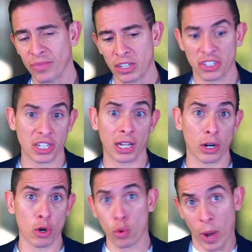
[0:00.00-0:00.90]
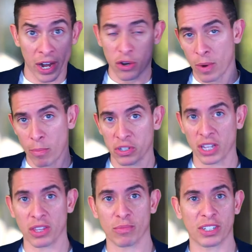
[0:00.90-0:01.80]
the seller who wanted to
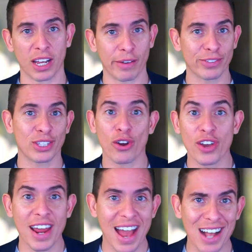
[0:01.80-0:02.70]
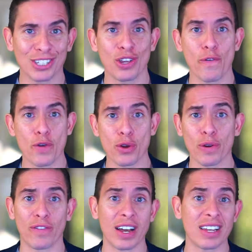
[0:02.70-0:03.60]
represent themselves. They're going to ask you for
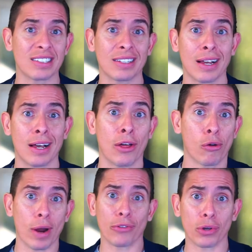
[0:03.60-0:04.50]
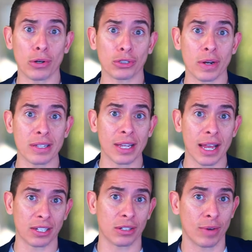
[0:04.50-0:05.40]
your advice throughout the whole
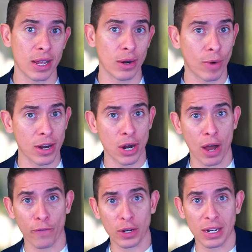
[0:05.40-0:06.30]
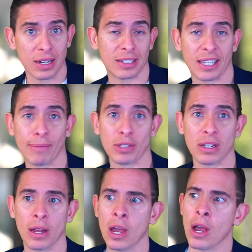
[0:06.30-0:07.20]
transaction, right? Write an offer, get it accepted.